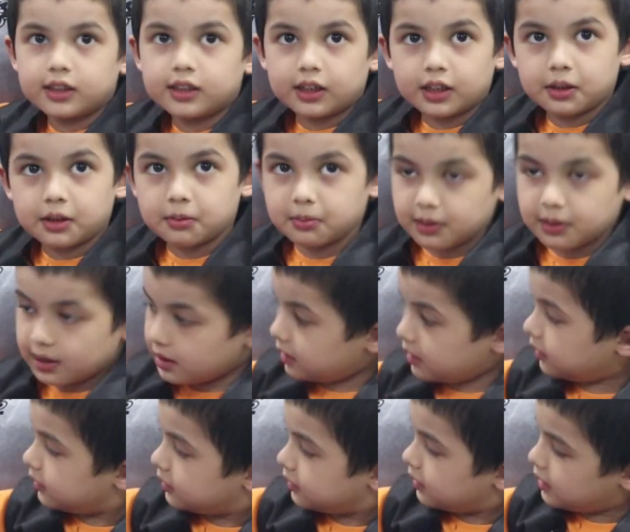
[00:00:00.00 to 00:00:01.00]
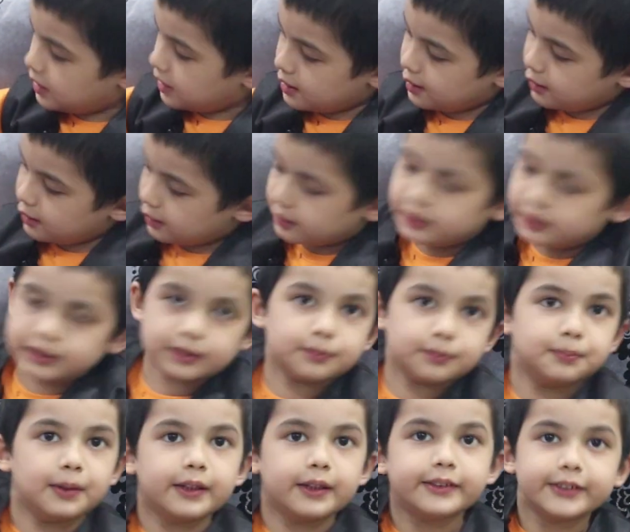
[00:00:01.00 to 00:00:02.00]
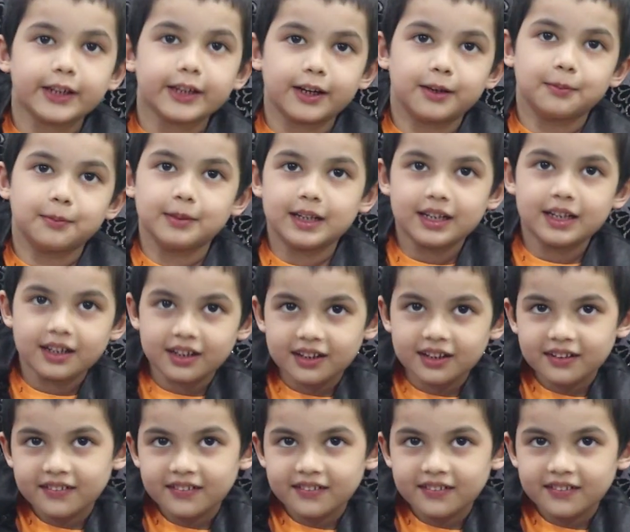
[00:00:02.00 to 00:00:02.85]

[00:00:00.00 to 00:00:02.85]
teddy bear is near this big teddy bear.